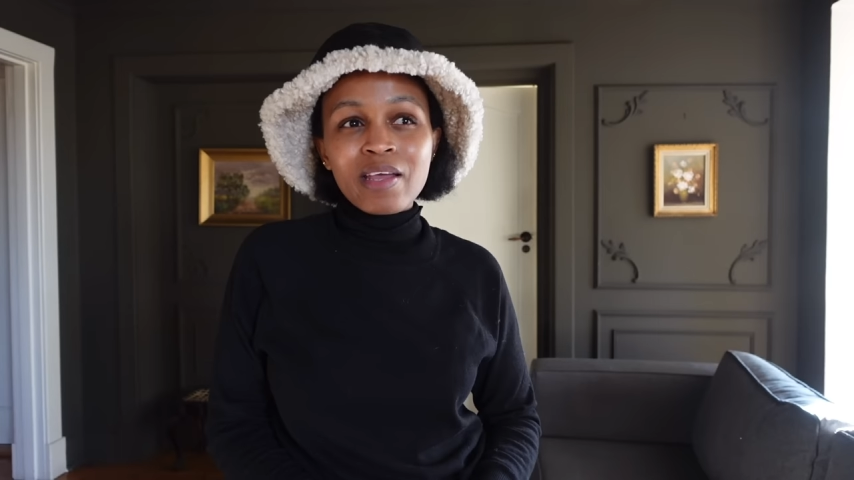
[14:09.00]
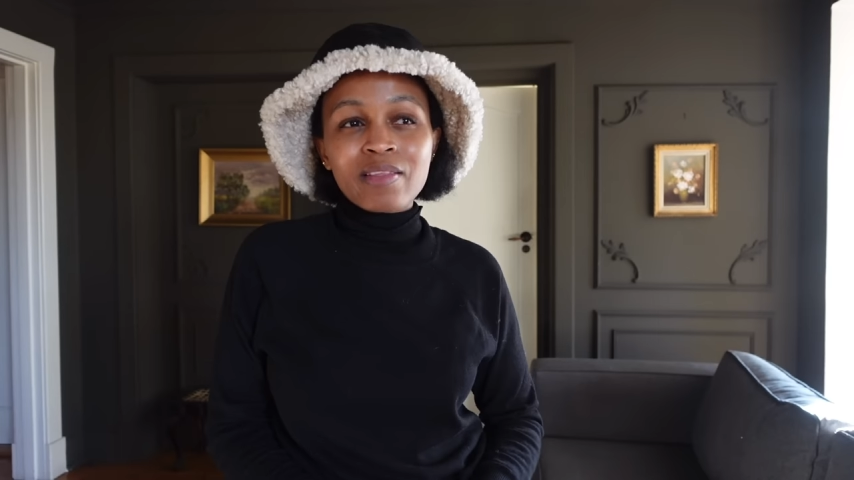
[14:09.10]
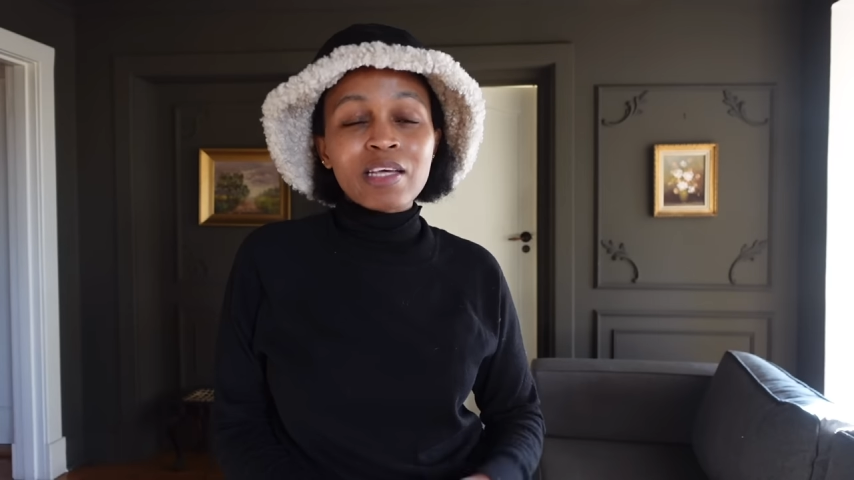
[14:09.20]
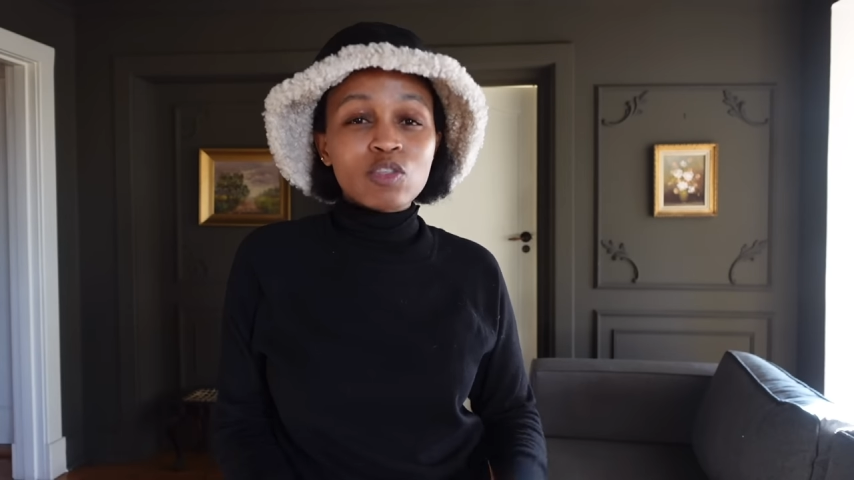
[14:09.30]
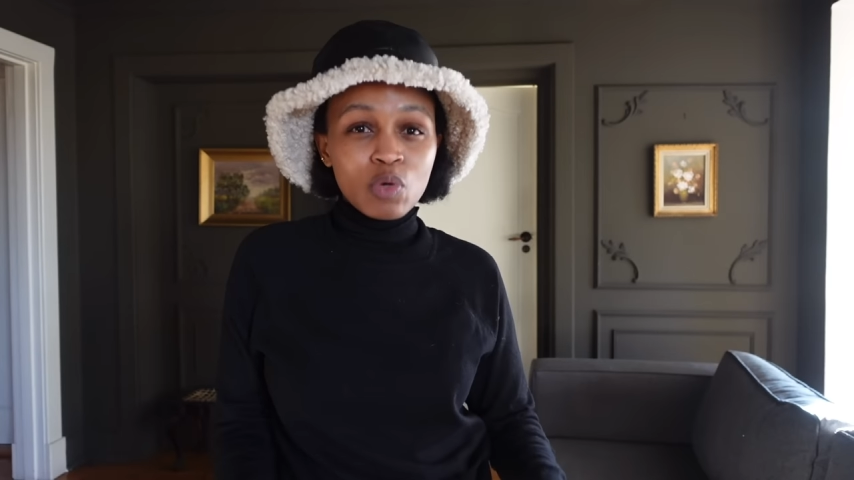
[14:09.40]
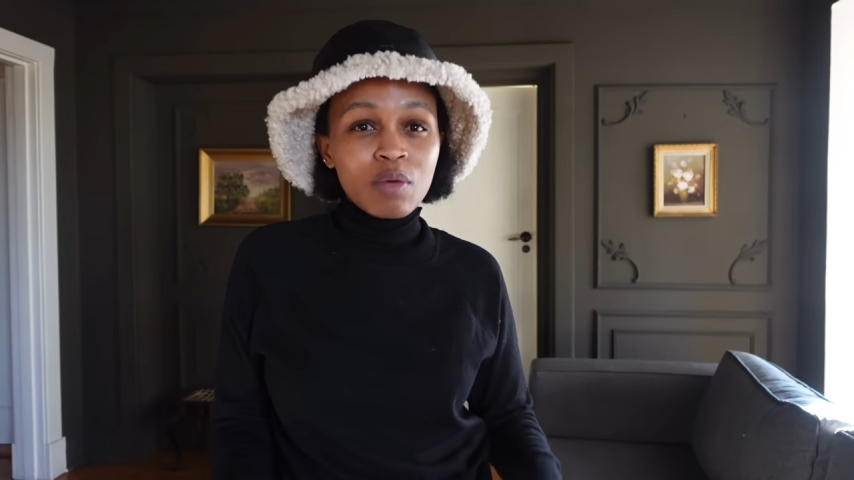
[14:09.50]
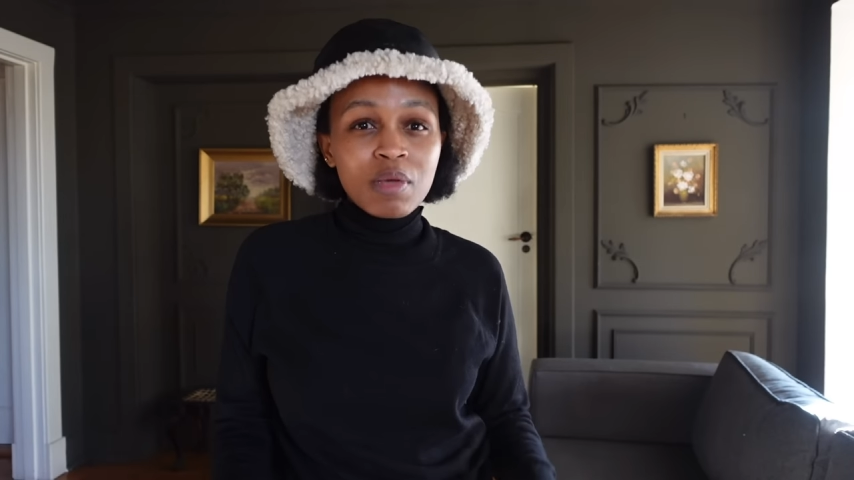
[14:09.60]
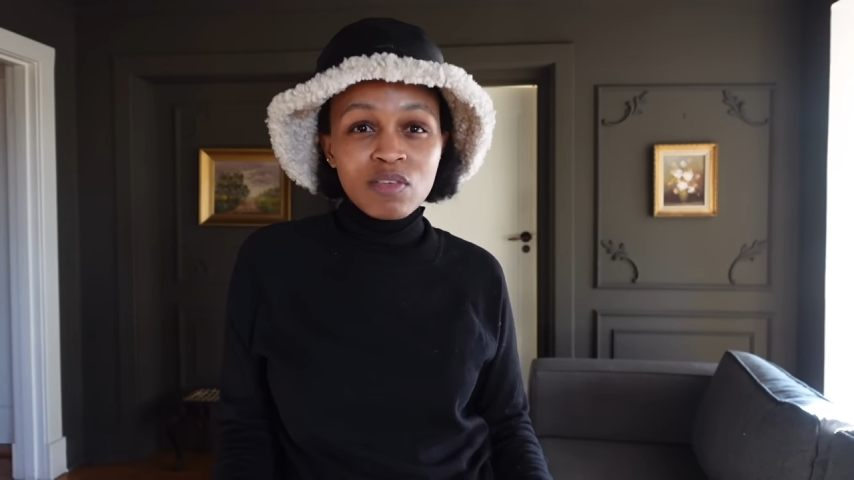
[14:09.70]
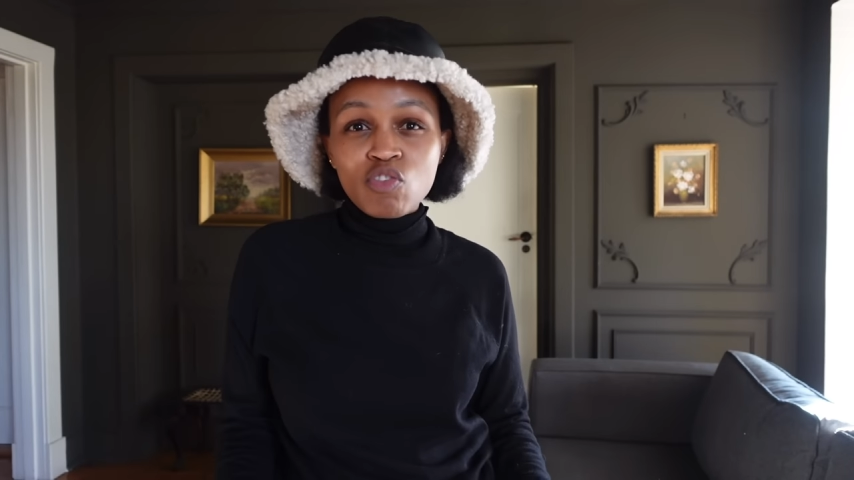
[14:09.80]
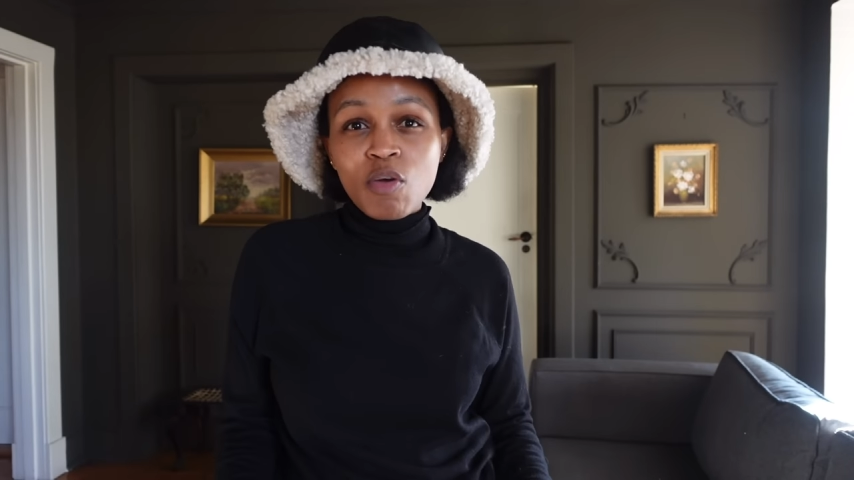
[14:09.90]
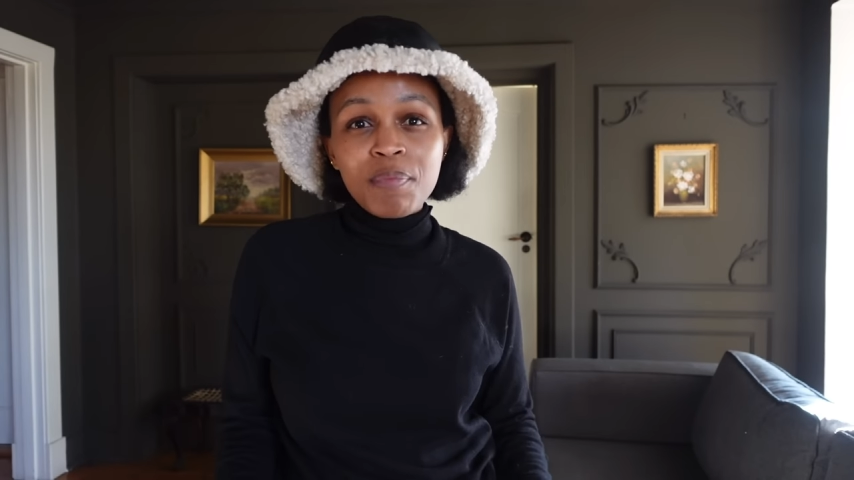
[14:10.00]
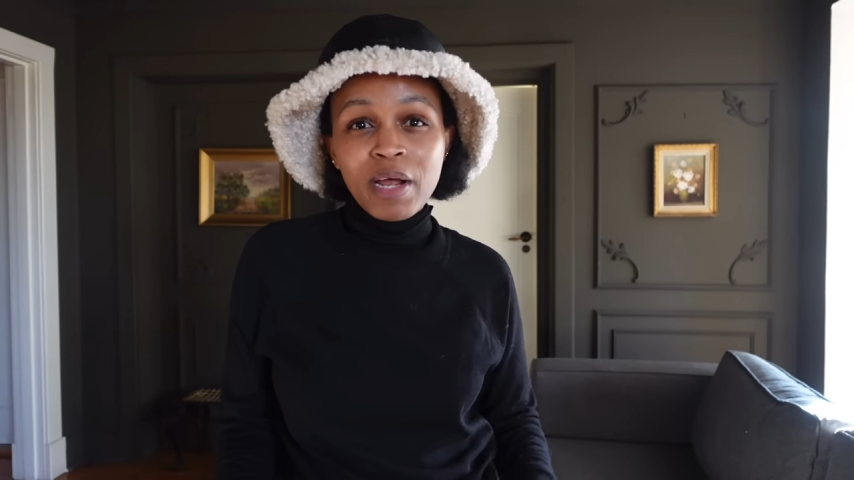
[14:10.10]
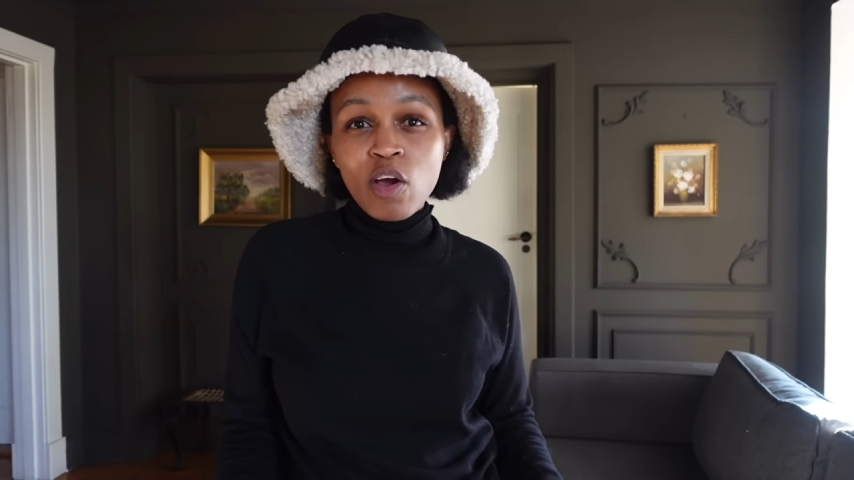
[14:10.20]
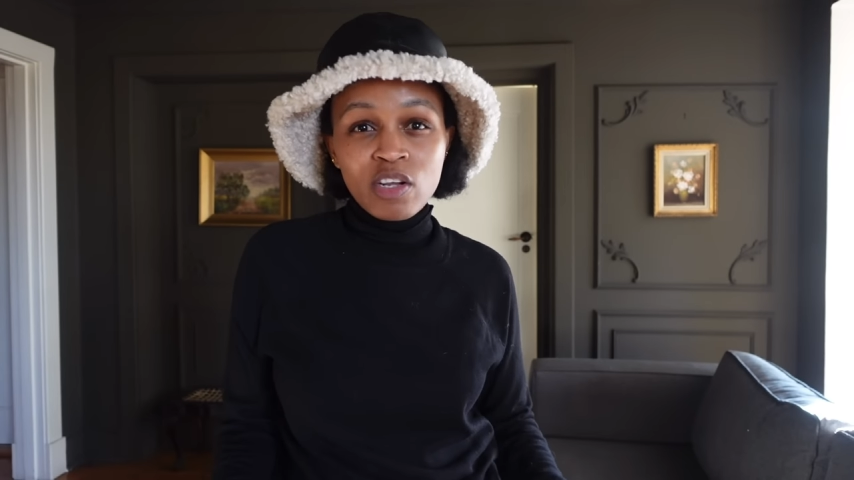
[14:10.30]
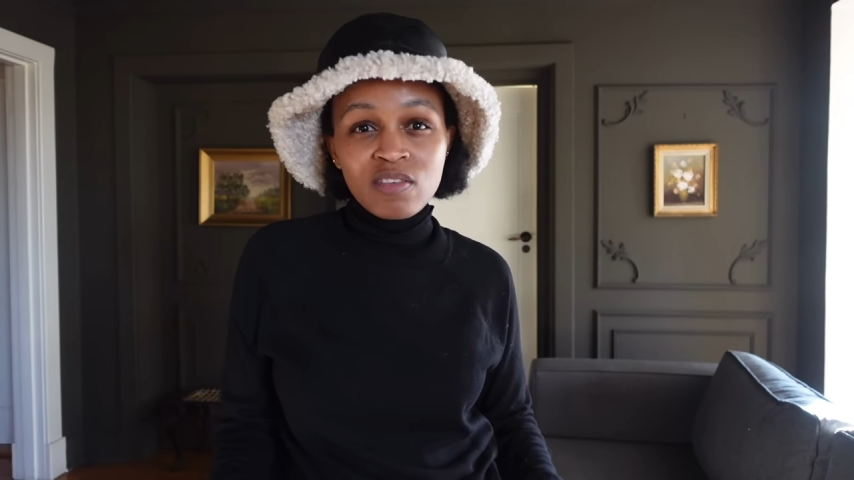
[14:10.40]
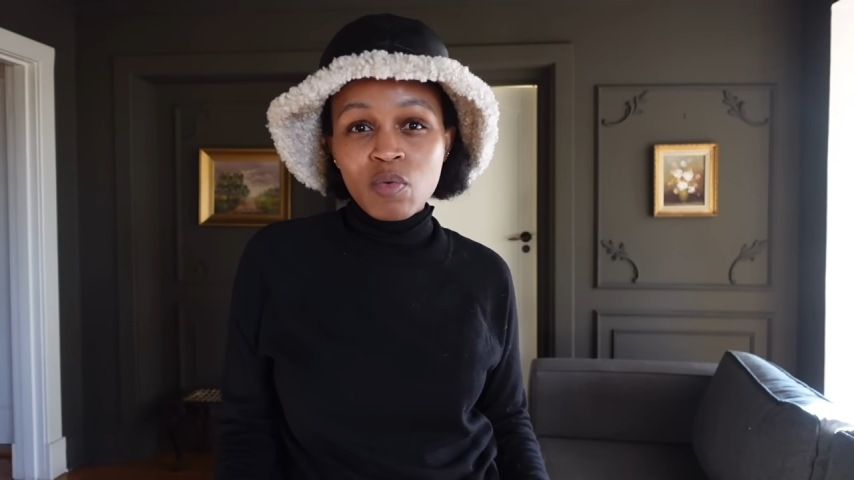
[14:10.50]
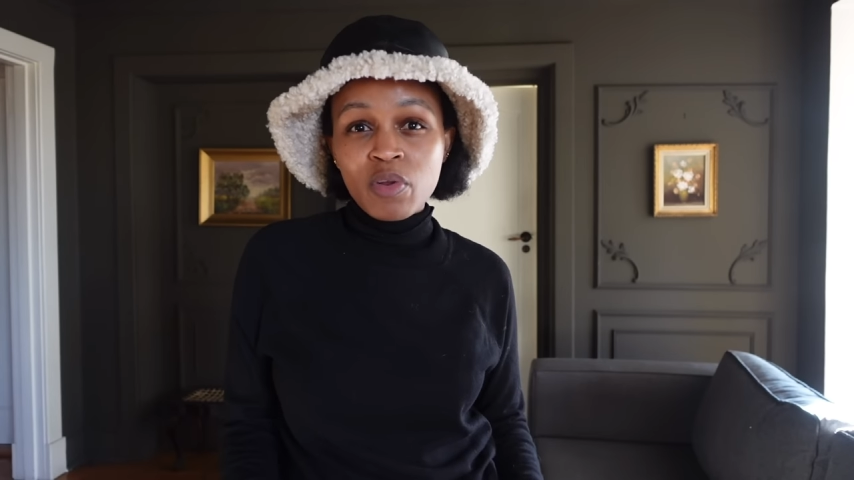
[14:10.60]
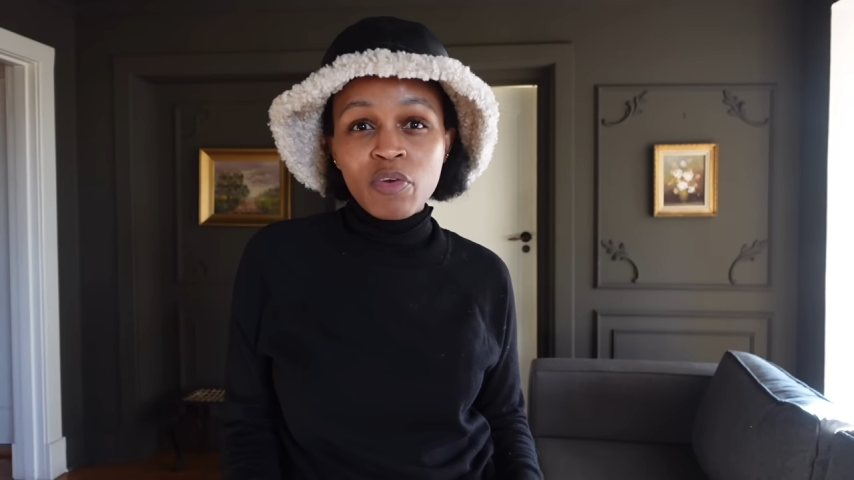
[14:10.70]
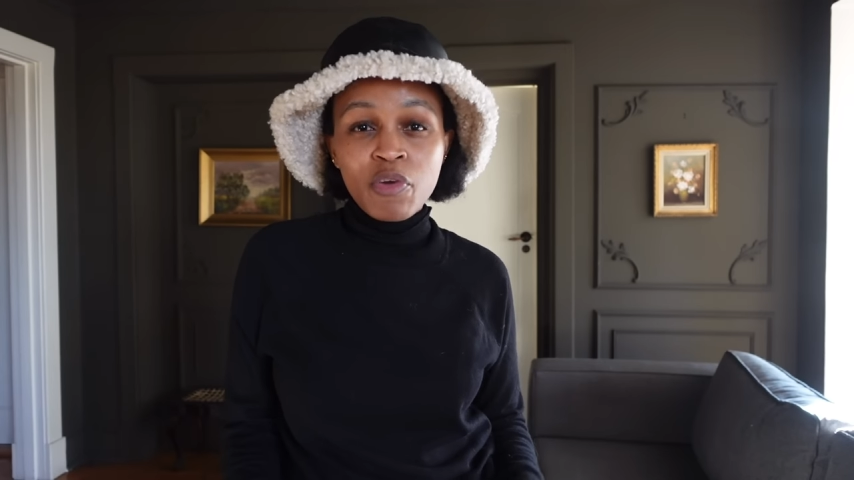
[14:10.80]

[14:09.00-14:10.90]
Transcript: They do an amazing job, but I honestly wouldn't